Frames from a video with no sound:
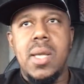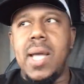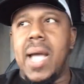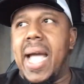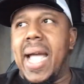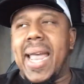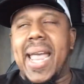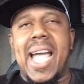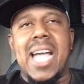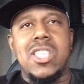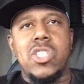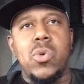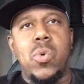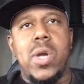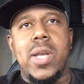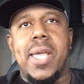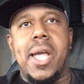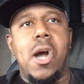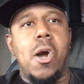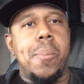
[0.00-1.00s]

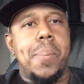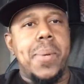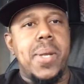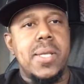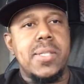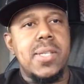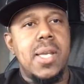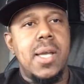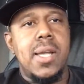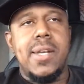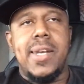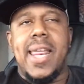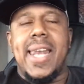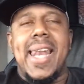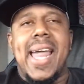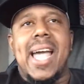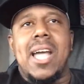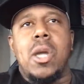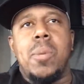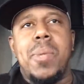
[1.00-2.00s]
They're
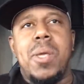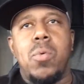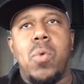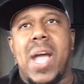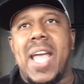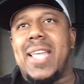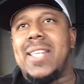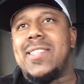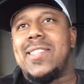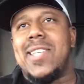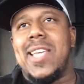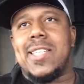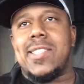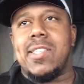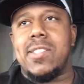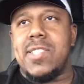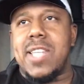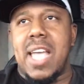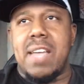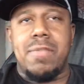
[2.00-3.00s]
not going to be waiting 6 or
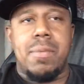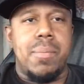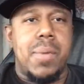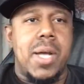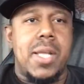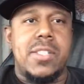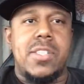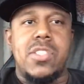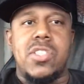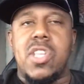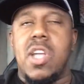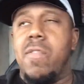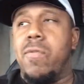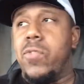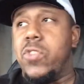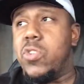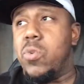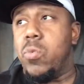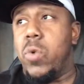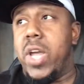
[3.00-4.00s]
7 months and stuff
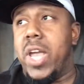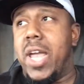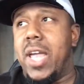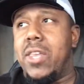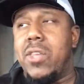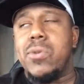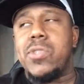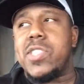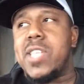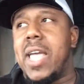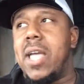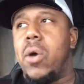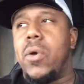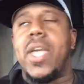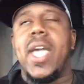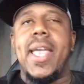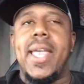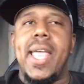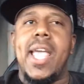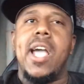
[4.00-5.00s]
to when you say,
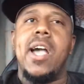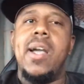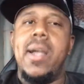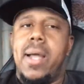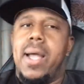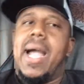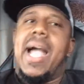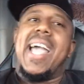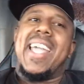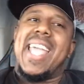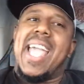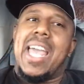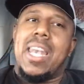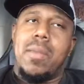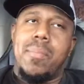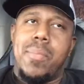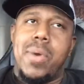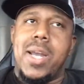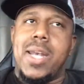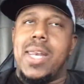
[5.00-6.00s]
okay, yeah, I got the
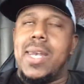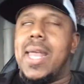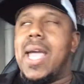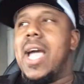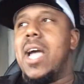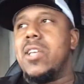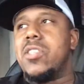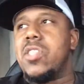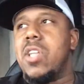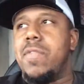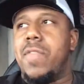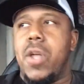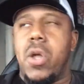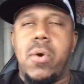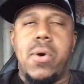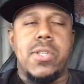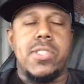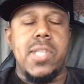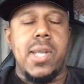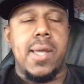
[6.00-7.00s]
money now and stuff to
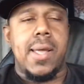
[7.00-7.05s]
go into the